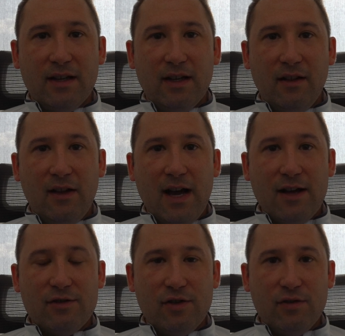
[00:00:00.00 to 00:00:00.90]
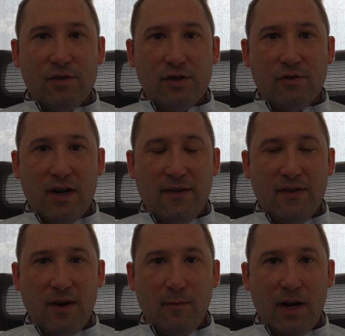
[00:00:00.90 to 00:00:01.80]
that allows you to drive
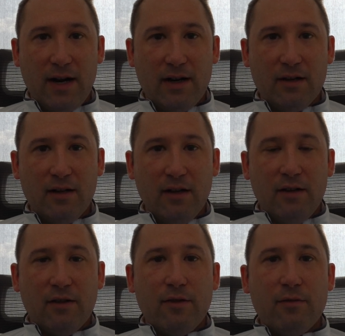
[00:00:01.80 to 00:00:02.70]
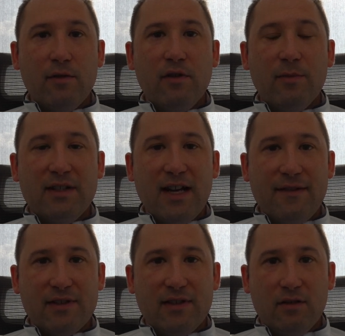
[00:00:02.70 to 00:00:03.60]
that wire through the
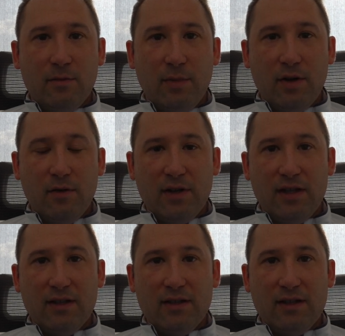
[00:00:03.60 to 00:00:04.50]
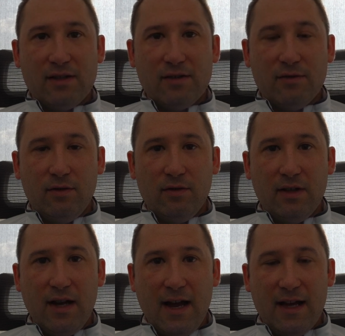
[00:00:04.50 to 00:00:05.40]
metaphyseal bone in the distal
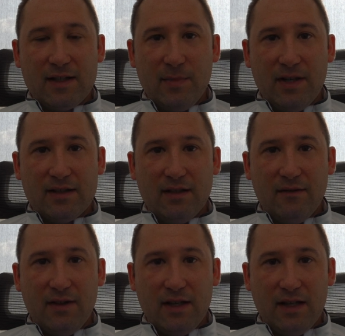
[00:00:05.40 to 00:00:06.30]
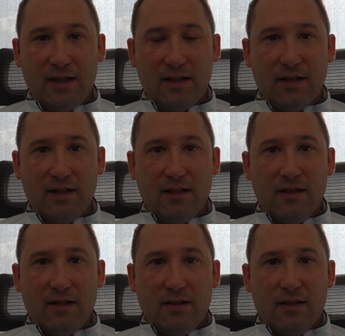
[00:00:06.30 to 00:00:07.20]
aspect of the
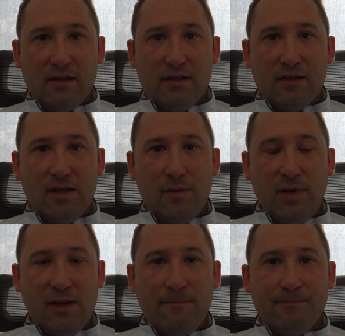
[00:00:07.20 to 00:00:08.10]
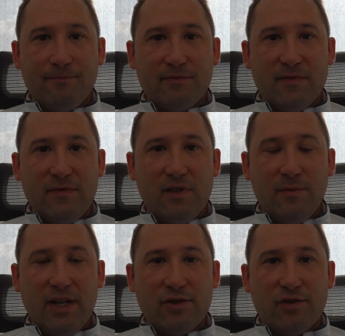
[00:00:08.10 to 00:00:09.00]
tibia
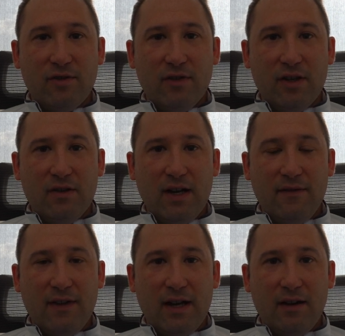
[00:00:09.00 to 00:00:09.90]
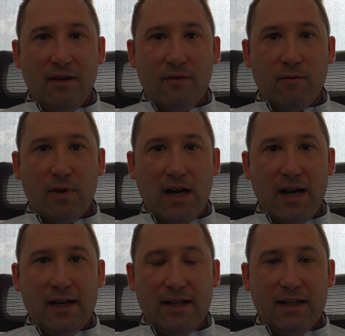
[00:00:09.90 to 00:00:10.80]
to make sure that you have that
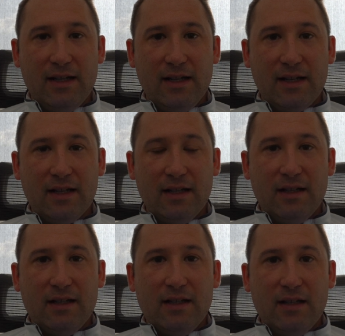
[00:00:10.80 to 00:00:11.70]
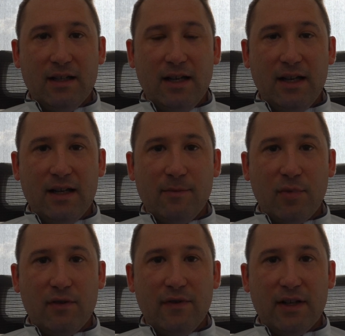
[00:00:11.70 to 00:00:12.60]
rod ending in a
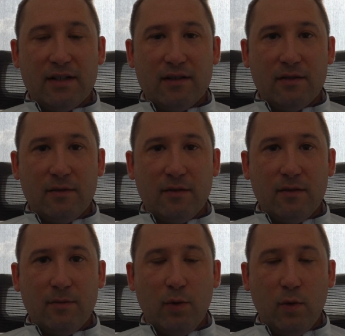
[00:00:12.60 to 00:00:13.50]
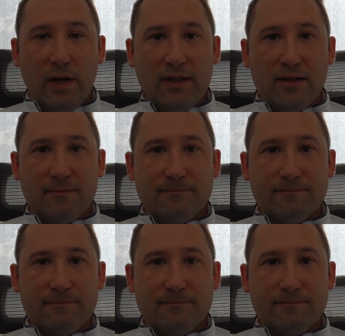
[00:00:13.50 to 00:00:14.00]
perfect point.